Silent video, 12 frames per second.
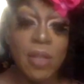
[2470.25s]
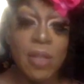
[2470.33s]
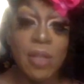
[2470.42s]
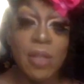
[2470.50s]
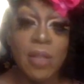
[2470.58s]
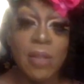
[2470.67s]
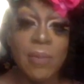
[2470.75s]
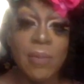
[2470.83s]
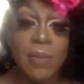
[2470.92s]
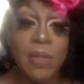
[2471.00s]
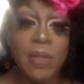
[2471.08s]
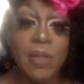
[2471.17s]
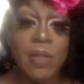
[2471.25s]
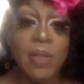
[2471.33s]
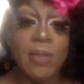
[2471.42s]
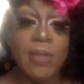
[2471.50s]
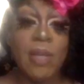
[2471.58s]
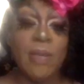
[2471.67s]

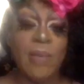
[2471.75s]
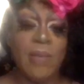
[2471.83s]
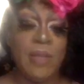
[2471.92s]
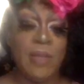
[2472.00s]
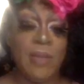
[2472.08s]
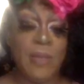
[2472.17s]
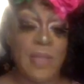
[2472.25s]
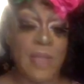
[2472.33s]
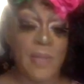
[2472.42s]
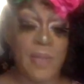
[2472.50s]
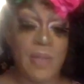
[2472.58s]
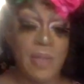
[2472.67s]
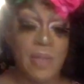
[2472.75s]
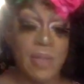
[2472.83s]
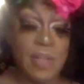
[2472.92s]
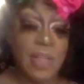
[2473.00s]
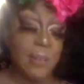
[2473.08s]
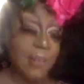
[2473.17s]
close that window because I don't want to
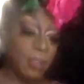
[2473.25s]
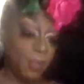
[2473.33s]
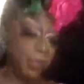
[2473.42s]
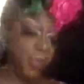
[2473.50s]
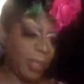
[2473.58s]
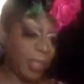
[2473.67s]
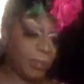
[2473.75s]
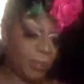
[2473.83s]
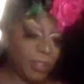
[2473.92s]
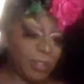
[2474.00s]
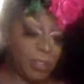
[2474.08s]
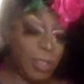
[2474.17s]
take up any more bandwidth.